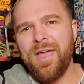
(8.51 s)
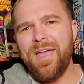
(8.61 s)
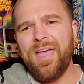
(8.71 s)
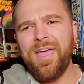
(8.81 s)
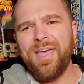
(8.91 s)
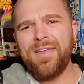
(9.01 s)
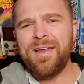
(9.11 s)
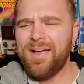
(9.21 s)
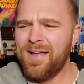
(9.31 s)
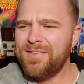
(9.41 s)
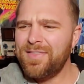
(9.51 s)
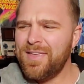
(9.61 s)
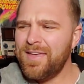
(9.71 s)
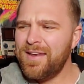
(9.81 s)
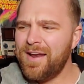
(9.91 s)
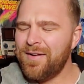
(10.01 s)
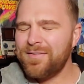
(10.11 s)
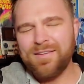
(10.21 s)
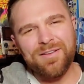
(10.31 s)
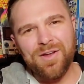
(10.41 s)
And I got to thinking, I was
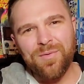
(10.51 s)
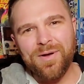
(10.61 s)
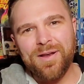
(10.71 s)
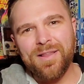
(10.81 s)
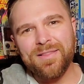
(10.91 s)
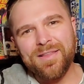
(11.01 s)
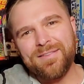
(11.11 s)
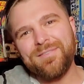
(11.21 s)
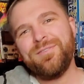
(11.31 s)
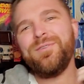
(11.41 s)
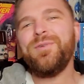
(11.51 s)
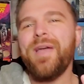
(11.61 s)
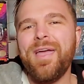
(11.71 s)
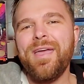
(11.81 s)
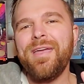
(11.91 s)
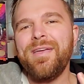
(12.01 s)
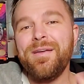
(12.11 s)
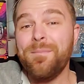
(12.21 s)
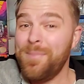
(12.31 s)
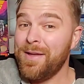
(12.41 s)
like, you know what? Let's do a
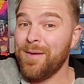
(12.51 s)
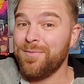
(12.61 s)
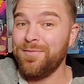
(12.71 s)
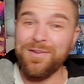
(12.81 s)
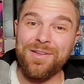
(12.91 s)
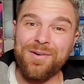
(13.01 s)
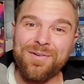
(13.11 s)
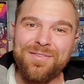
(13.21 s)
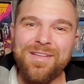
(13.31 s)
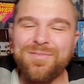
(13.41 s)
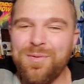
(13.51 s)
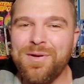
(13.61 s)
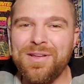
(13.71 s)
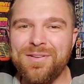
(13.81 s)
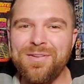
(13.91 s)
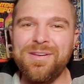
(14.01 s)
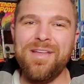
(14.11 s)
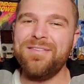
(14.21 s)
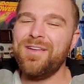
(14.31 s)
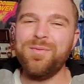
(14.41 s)
pickups video. So that's what we're going to do today.
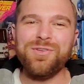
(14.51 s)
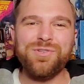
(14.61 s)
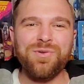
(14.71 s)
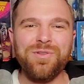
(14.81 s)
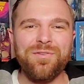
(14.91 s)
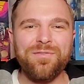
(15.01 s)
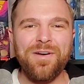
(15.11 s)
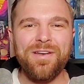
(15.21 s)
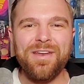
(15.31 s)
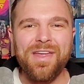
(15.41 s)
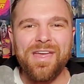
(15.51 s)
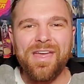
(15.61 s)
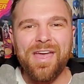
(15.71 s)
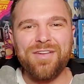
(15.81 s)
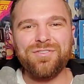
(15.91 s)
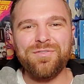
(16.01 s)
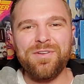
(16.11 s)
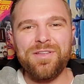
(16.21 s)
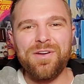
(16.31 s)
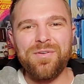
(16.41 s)
It's going to be a short, little fun, extra
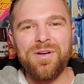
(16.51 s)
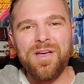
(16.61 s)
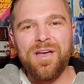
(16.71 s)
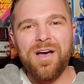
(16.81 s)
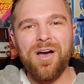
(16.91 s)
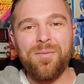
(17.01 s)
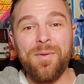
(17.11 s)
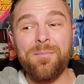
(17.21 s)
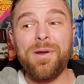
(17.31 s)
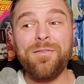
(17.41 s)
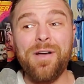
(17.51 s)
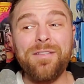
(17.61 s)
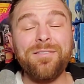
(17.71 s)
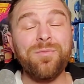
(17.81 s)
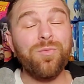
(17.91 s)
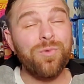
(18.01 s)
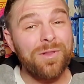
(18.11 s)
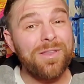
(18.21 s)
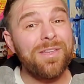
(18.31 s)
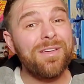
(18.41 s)
video. But I've gotten some
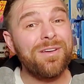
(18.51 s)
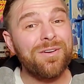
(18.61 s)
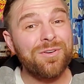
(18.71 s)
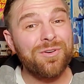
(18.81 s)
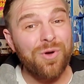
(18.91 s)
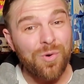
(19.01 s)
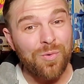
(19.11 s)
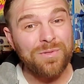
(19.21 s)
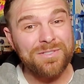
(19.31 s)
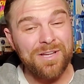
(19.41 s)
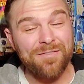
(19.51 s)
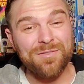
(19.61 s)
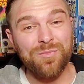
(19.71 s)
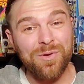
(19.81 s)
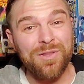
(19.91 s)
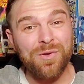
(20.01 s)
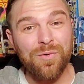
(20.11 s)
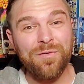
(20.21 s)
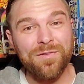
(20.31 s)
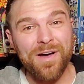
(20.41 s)
really cool stuff, some really
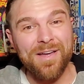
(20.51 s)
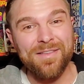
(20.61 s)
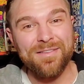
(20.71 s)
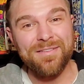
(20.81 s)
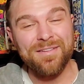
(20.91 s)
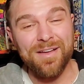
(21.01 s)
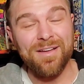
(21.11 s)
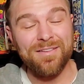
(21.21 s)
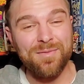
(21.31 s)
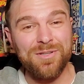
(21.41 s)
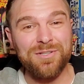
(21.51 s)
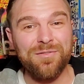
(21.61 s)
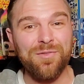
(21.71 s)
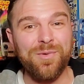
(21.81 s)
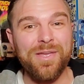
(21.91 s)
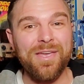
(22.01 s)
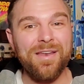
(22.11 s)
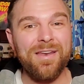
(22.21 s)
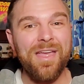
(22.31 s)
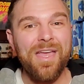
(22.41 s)
cool finds, especially over the
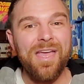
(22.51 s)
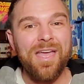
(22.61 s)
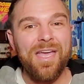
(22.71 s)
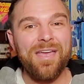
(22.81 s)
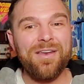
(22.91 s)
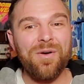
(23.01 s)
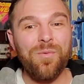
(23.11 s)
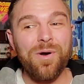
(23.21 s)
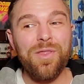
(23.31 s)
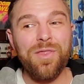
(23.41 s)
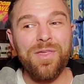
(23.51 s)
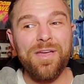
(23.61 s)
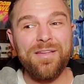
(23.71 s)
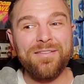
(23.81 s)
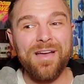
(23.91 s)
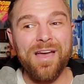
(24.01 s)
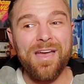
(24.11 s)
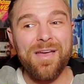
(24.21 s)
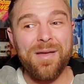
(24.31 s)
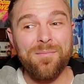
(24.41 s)
weekend. And one of the things I
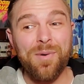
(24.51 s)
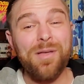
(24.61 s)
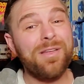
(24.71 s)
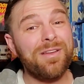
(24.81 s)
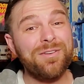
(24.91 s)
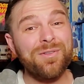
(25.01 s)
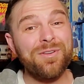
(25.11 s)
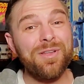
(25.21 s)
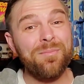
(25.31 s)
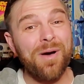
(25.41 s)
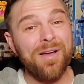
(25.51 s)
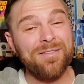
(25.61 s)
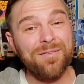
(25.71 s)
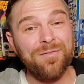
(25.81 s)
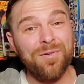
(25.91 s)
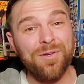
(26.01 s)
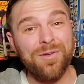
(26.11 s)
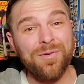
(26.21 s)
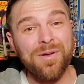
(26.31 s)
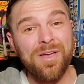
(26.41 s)
am probably going to do a little unboxing for
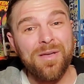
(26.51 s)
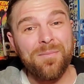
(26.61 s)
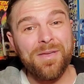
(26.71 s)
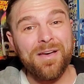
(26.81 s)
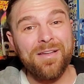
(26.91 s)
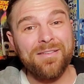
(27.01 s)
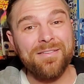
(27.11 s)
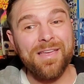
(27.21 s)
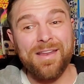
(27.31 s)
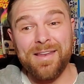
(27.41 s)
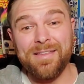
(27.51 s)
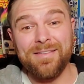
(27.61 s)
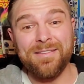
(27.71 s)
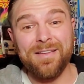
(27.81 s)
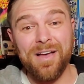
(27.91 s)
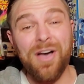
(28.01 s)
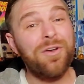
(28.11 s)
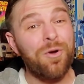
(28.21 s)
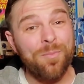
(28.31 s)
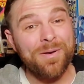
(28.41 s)
you because it is
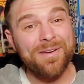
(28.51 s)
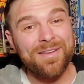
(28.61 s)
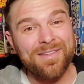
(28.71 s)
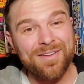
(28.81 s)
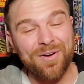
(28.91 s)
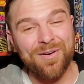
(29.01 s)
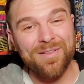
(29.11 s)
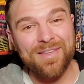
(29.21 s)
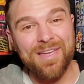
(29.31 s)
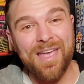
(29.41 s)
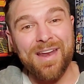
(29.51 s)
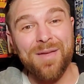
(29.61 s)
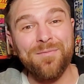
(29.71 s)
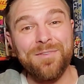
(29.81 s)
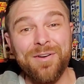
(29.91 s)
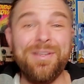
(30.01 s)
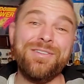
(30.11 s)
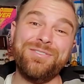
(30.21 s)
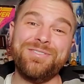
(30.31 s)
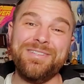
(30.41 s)
unopened currently, and I'm very
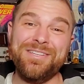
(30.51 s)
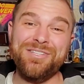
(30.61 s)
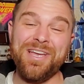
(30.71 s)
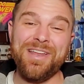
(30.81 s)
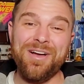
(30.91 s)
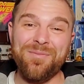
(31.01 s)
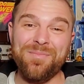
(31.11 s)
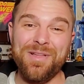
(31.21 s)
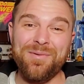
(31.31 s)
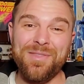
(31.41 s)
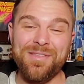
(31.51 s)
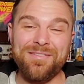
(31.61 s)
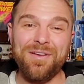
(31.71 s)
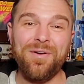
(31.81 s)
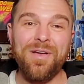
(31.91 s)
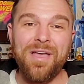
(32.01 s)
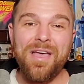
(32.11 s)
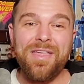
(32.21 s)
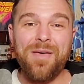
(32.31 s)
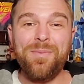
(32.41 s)
interested to check it out and play with it. So,
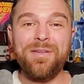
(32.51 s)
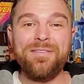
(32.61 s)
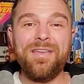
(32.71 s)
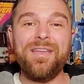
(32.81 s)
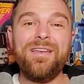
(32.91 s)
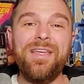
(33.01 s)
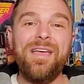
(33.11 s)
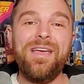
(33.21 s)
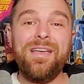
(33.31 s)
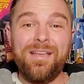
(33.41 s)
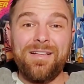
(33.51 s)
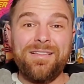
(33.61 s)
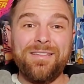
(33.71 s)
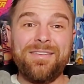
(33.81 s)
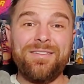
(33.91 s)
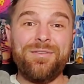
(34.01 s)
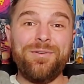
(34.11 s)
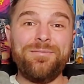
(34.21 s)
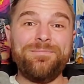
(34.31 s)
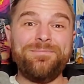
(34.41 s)
that being said, let's get to it.